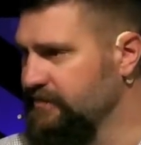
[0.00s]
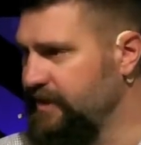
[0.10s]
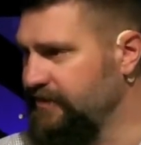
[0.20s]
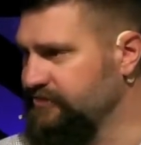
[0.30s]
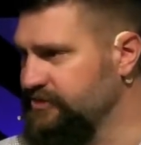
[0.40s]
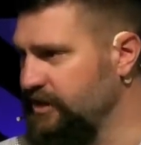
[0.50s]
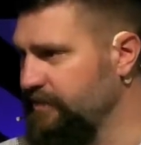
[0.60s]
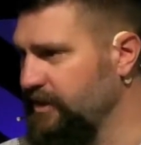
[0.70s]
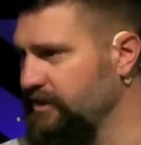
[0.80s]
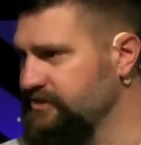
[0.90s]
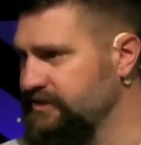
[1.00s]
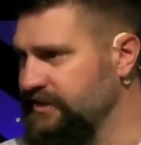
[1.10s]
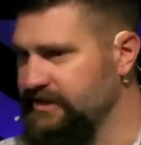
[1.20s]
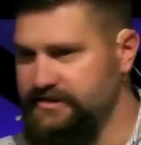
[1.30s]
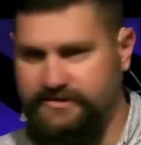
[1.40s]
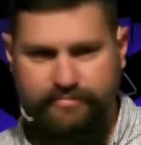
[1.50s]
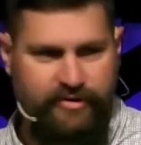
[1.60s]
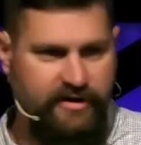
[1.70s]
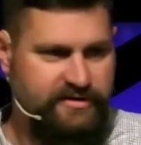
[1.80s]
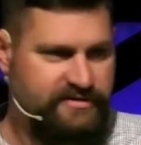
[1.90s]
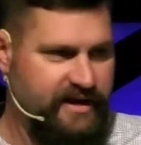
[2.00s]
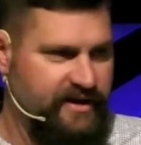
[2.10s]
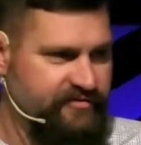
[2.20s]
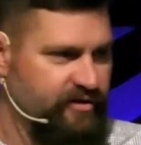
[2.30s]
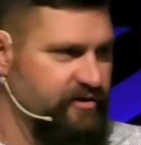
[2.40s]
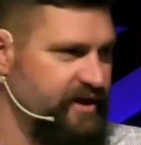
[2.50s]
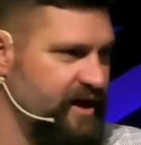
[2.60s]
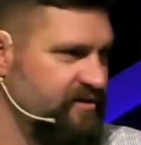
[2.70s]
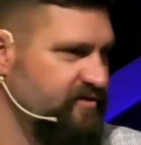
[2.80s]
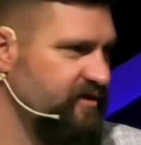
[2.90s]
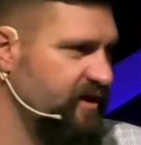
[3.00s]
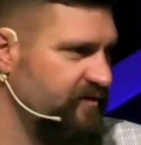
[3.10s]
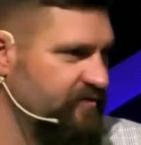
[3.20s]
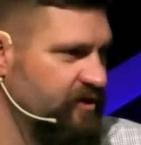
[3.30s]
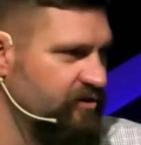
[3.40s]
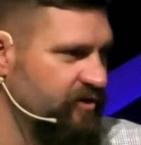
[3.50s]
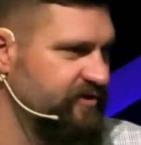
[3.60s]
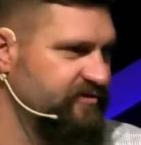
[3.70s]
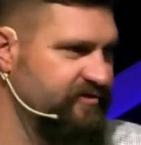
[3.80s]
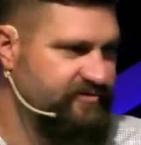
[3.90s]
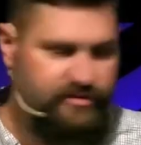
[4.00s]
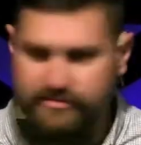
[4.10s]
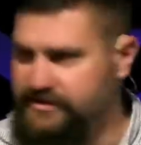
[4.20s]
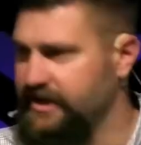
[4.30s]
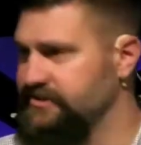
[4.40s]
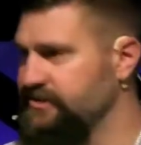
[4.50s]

Pastor Jeremy Alicia, and the kids in prayers as her dad's uh, funeral is this Tuesday.